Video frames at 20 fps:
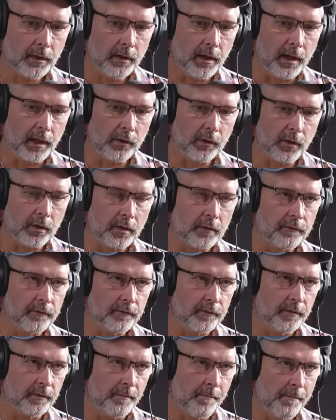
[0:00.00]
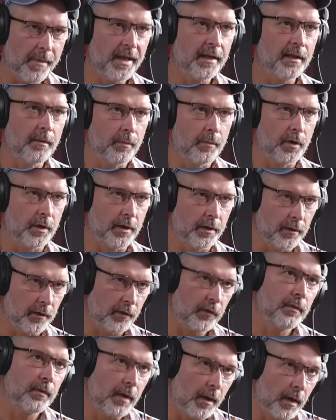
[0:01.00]
a lot of beta
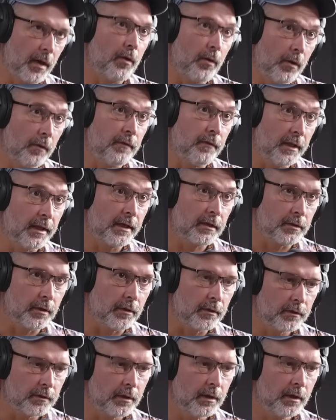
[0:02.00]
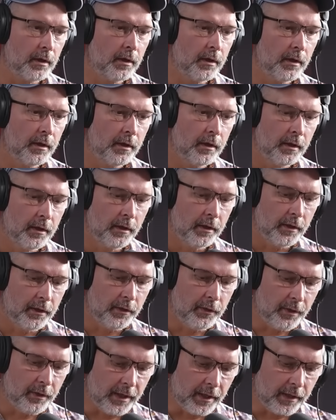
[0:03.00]
particles out of electrons,
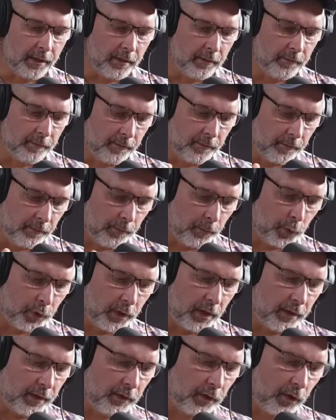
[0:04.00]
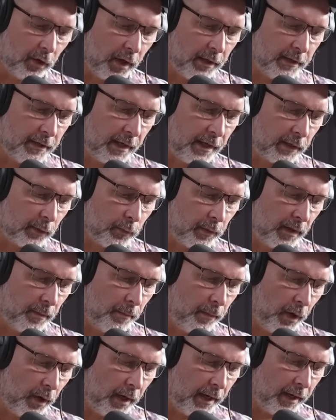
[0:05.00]
you can put it in contact with the
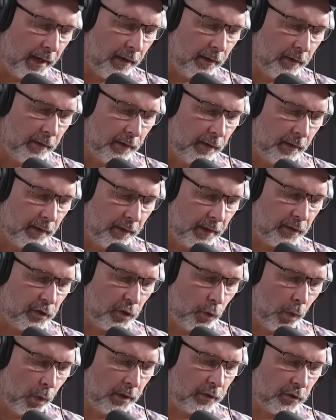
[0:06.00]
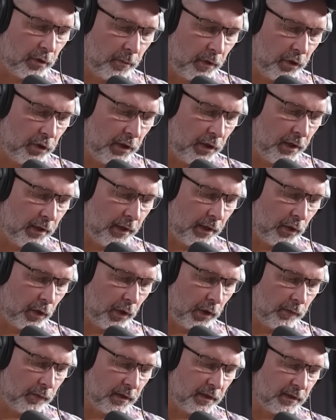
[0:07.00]
body that you want to machine, and
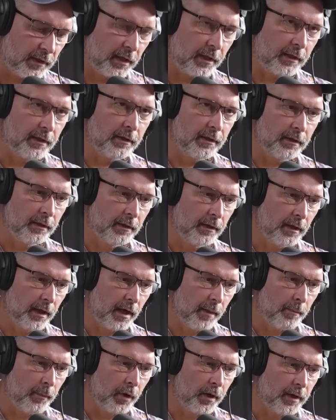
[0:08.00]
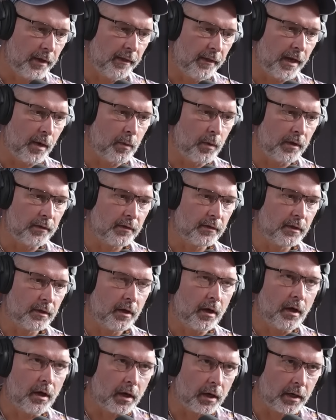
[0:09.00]
all of a sudden, a body that was
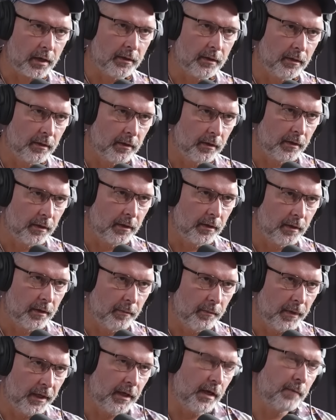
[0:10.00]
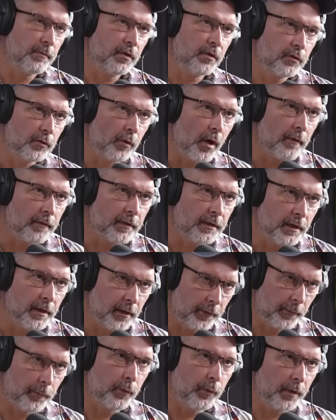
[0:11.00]
hard becomes soft
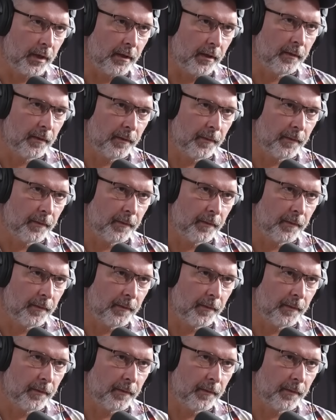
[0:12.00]
as putty.